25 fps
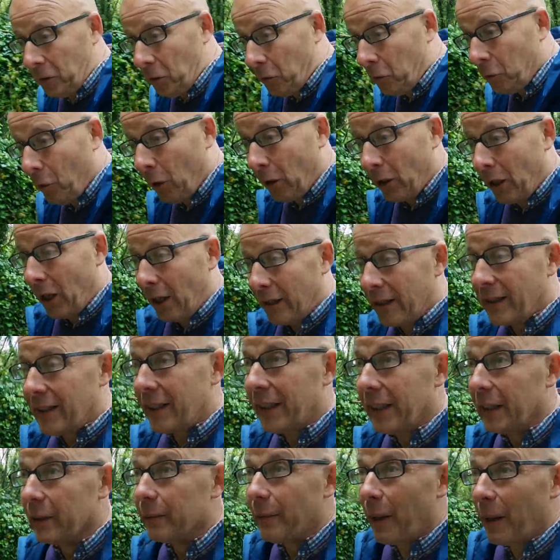One nice
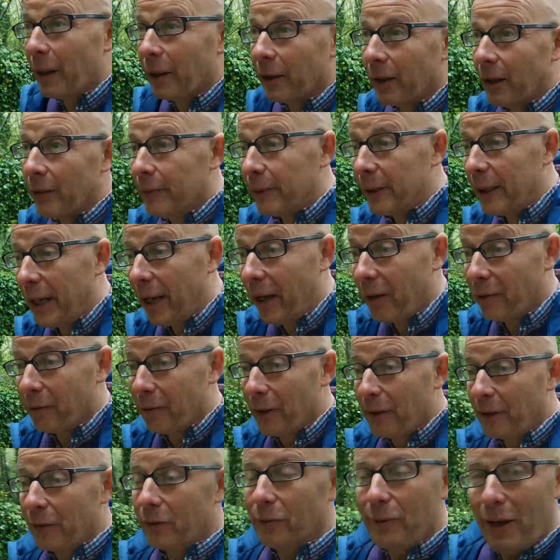thing about coming out
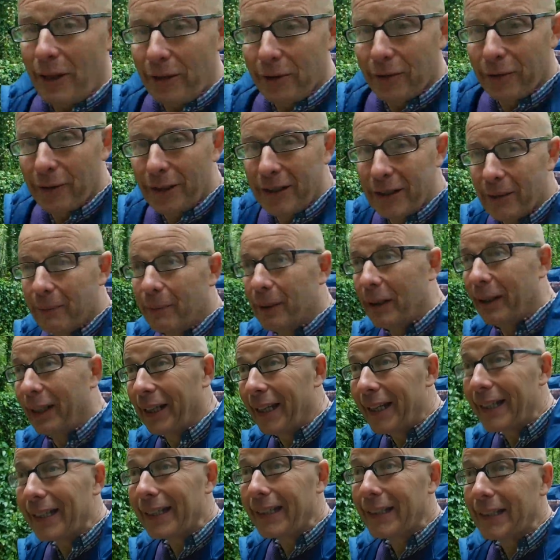when the weather is a bit
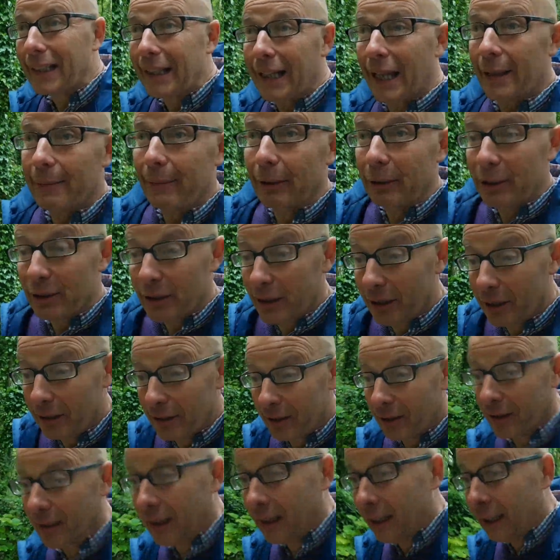inclement
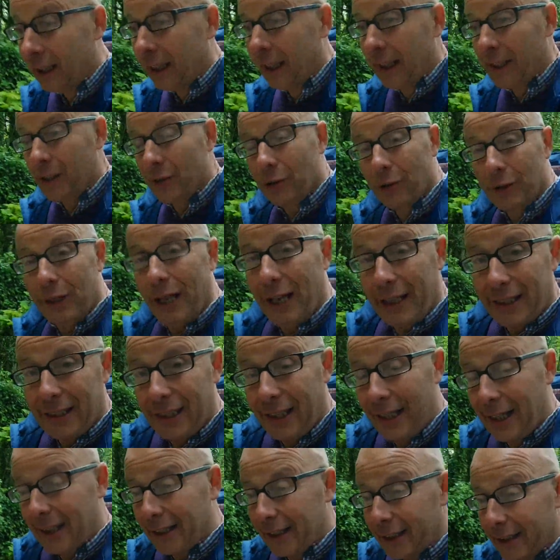is you're less
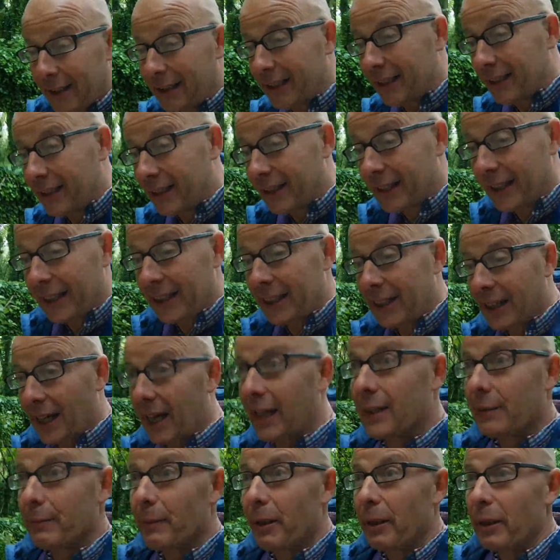likely to see
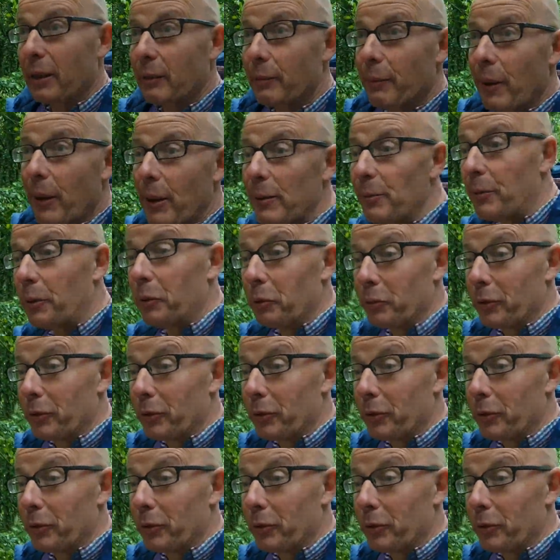as many people.